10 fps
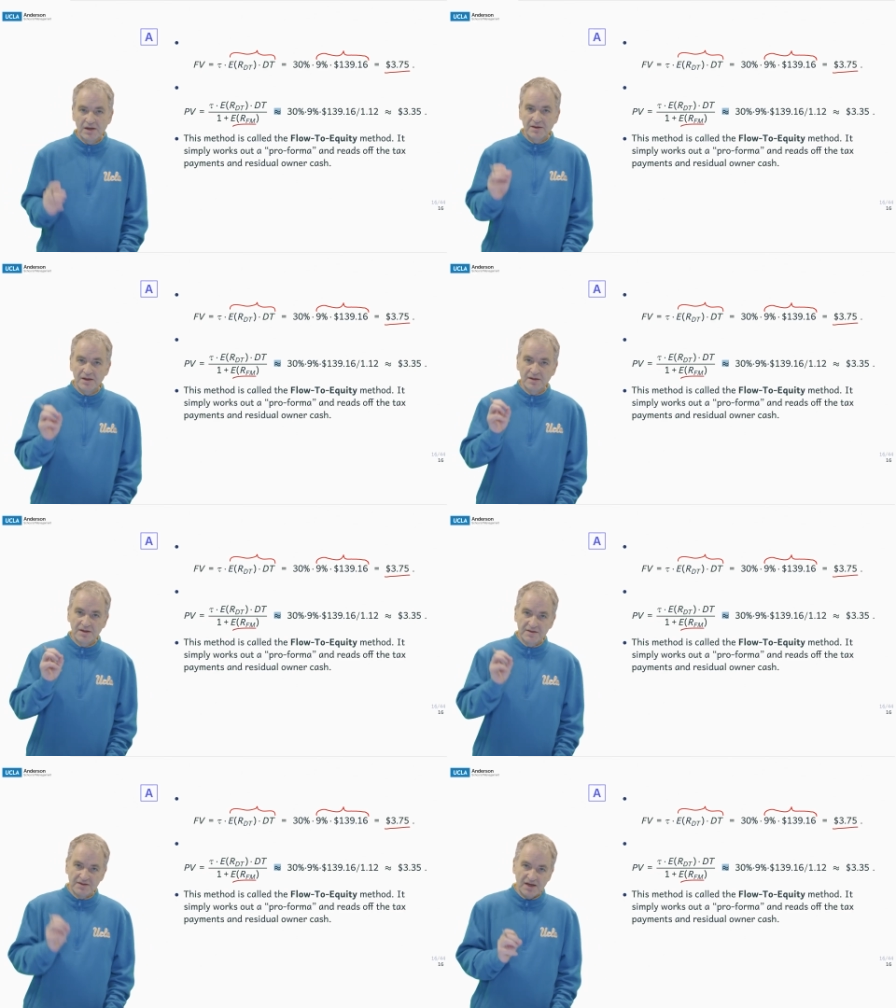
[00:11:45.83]
the
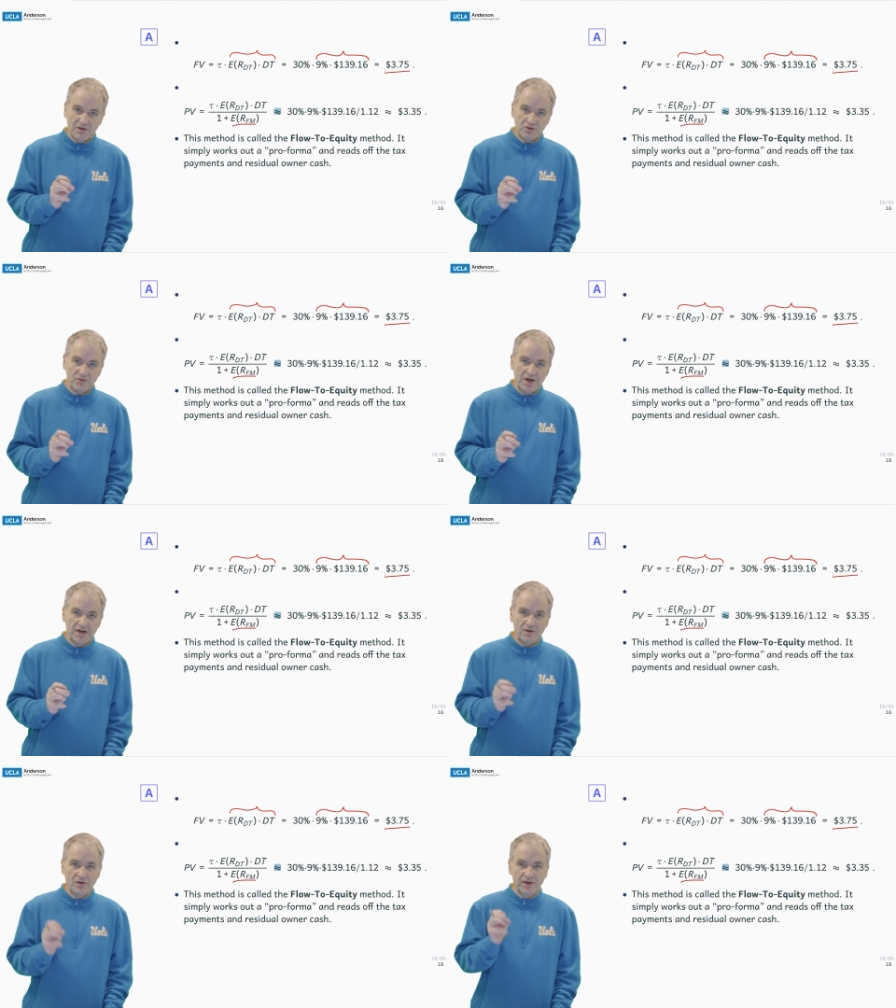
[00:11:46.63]
discount
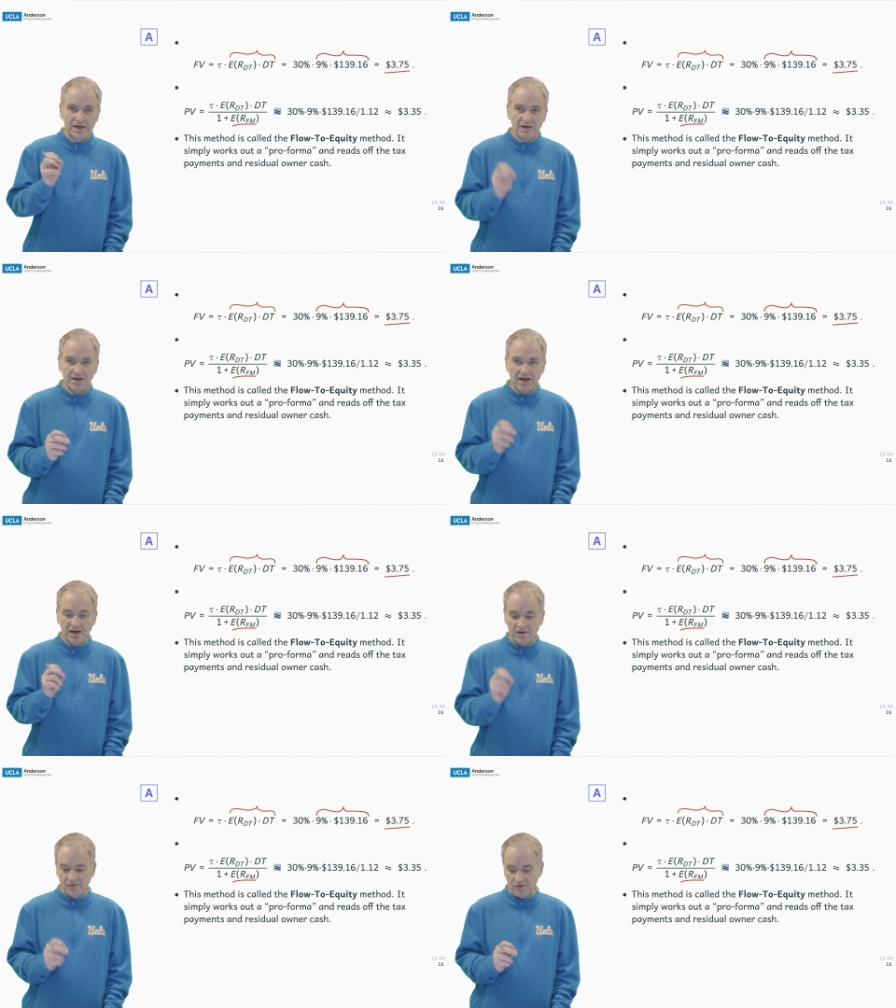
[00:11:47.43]
rate on the
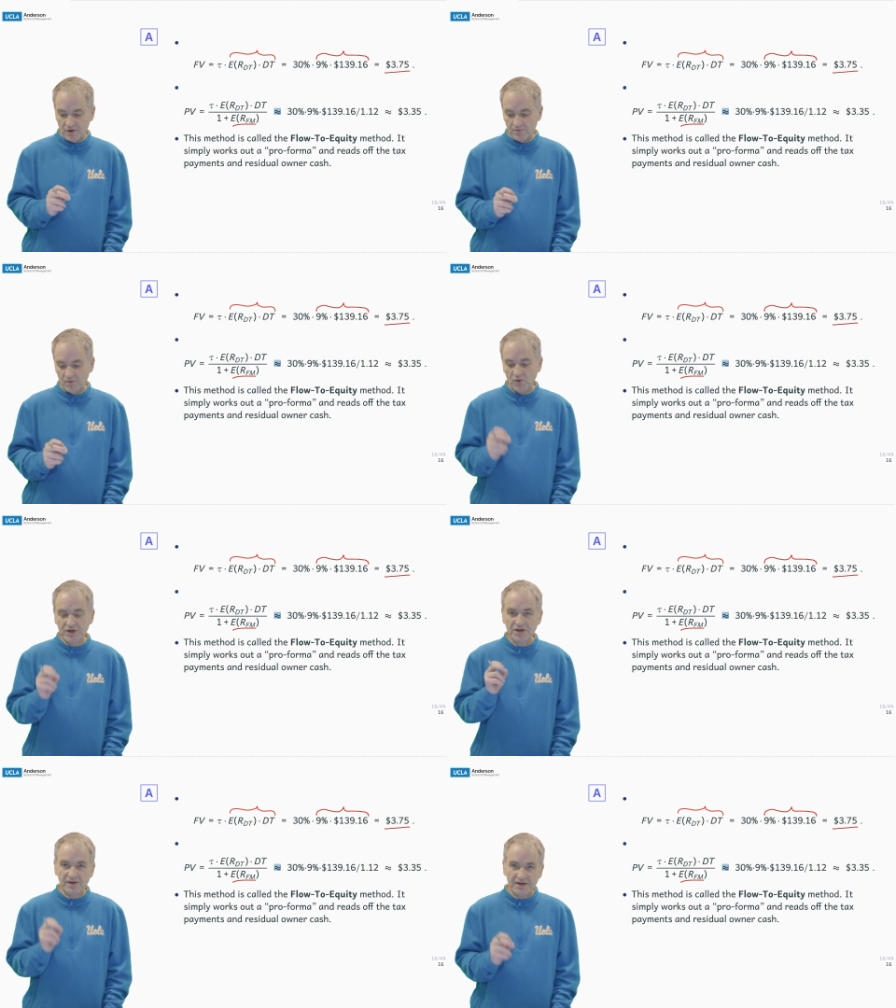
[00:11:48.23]
entire firm,
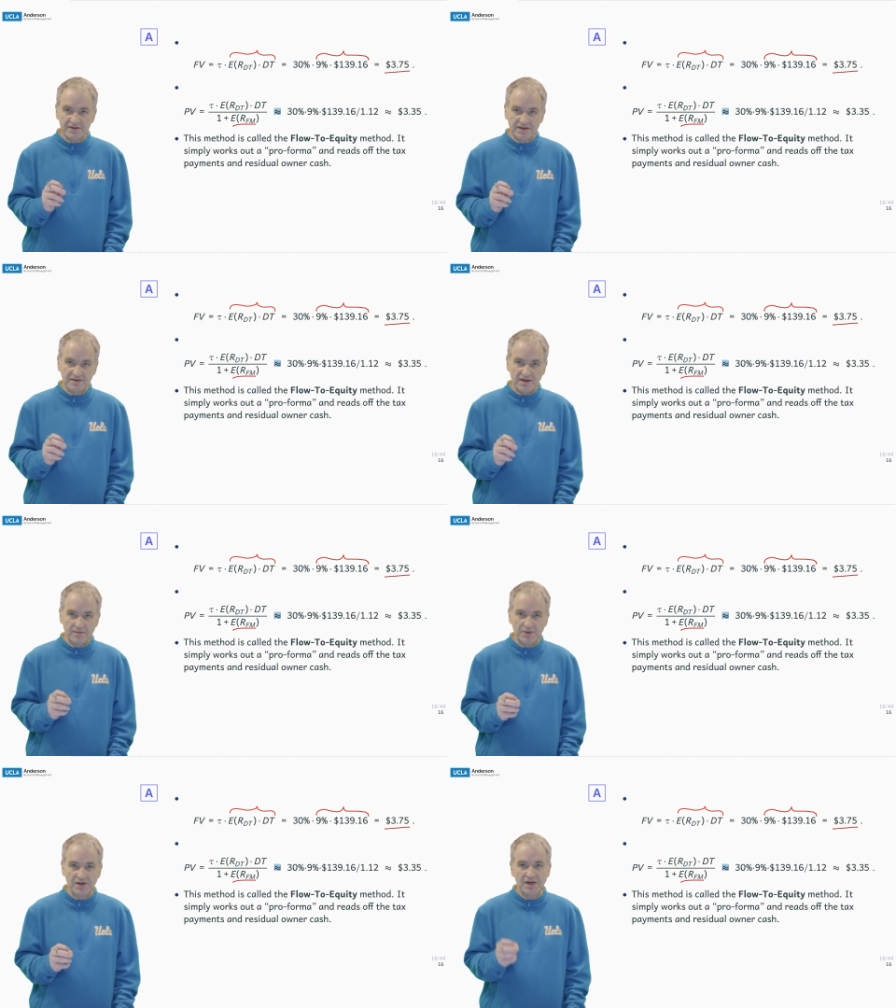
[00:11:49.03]
which in this
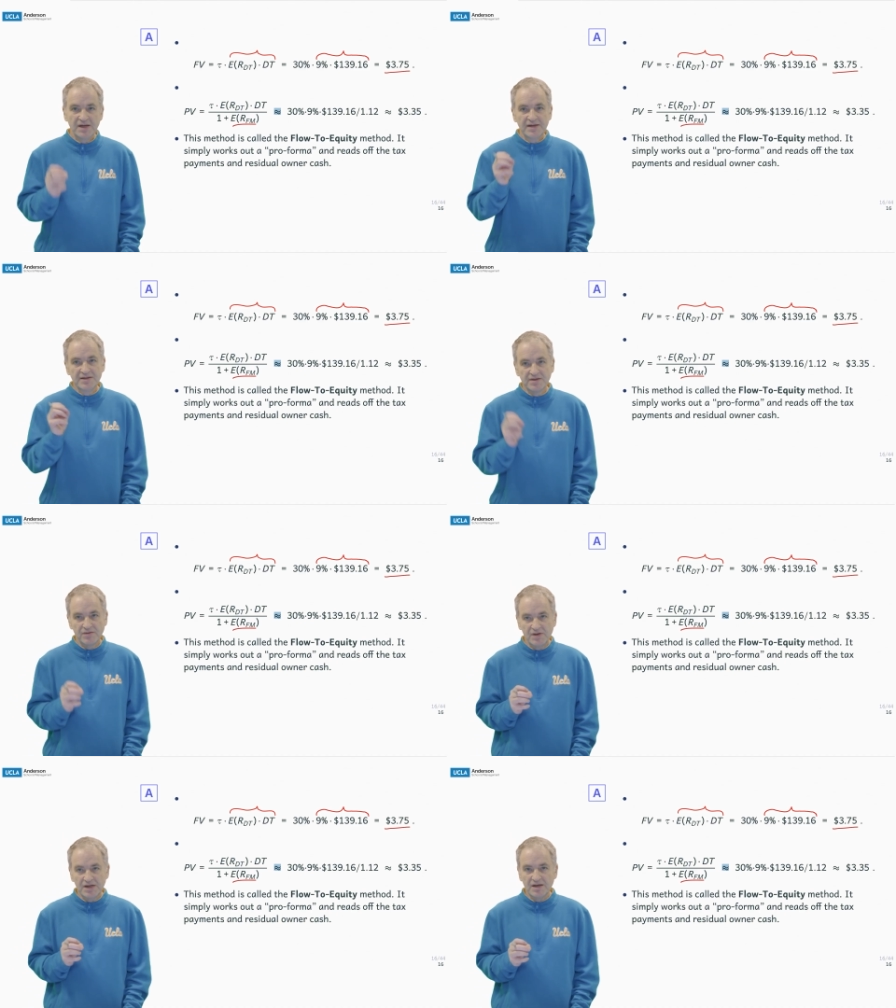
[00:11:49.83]
example is
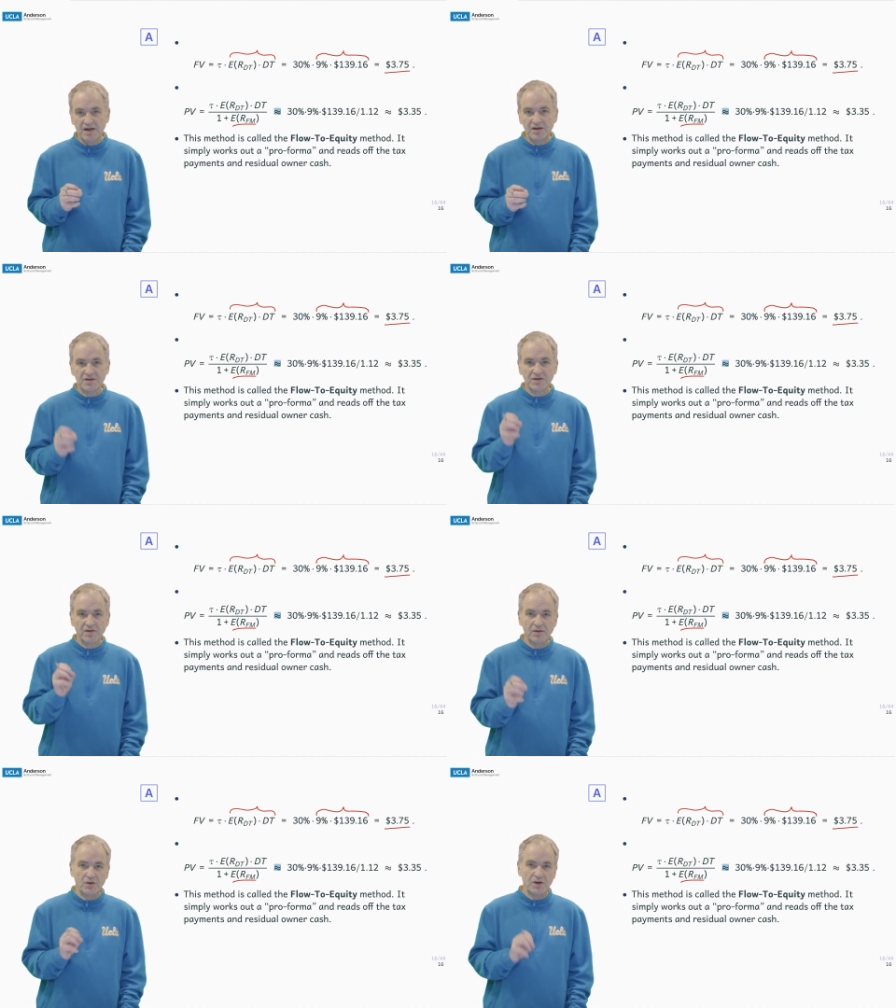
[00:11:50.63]

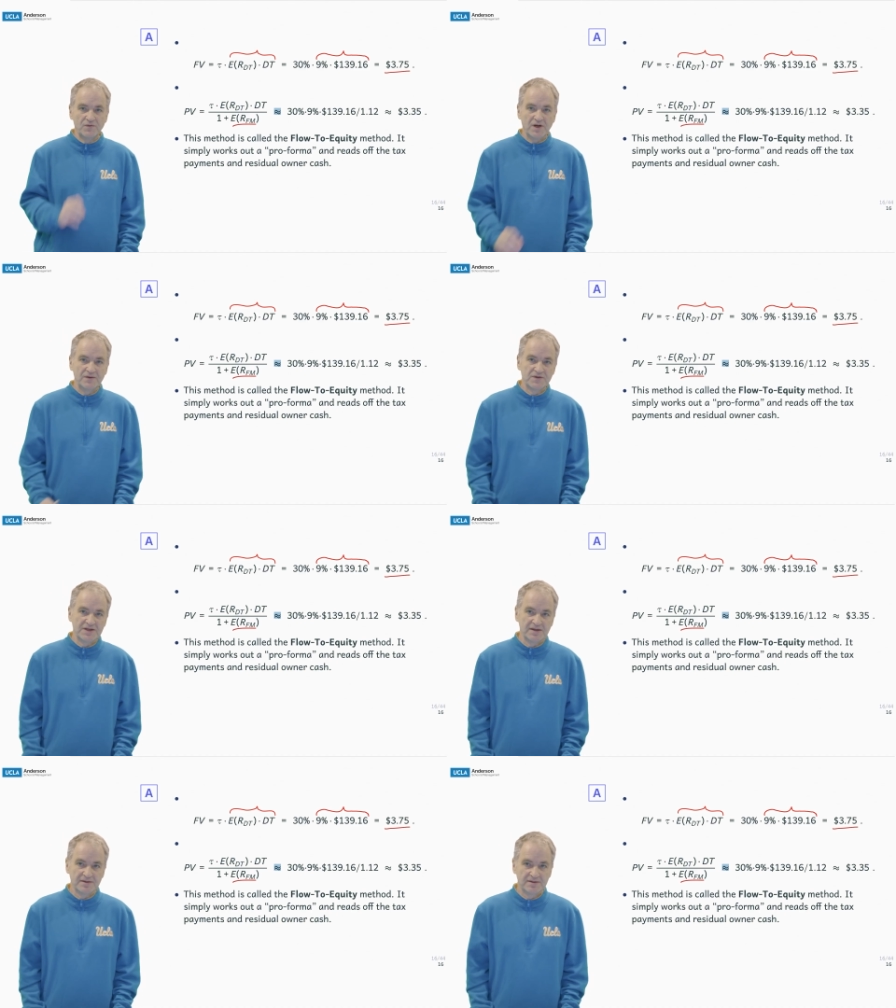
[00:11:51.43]

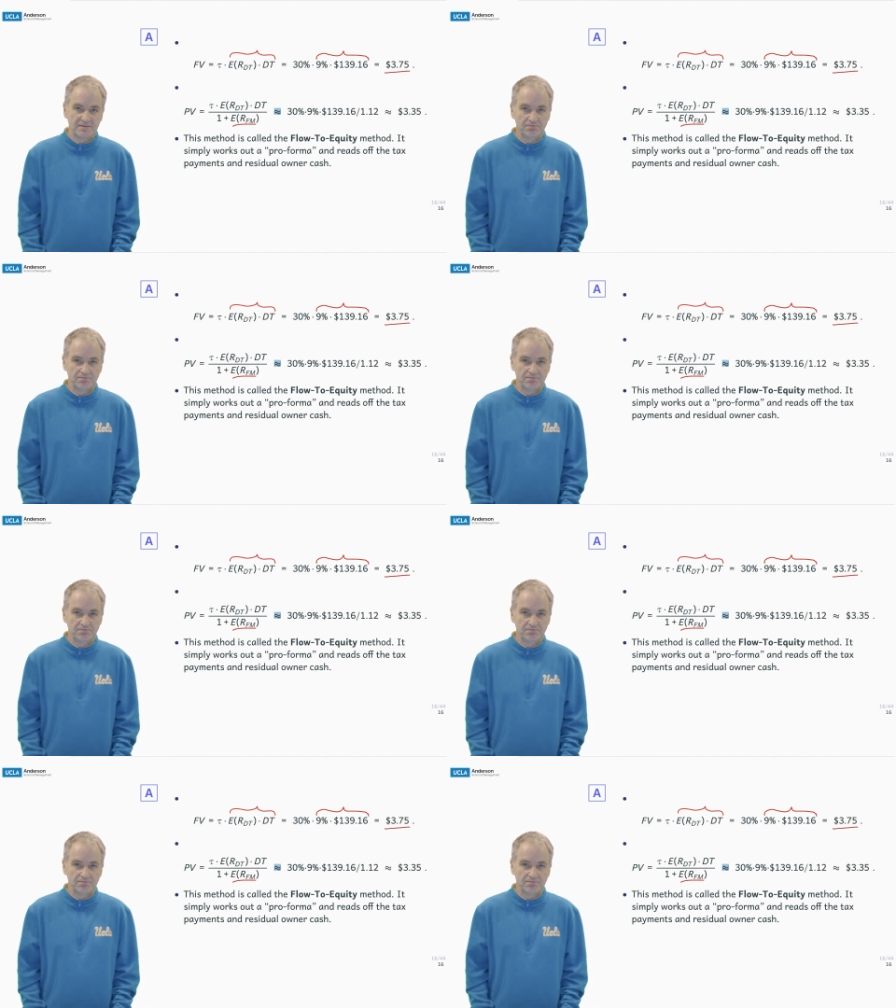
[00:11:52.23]
$3.35.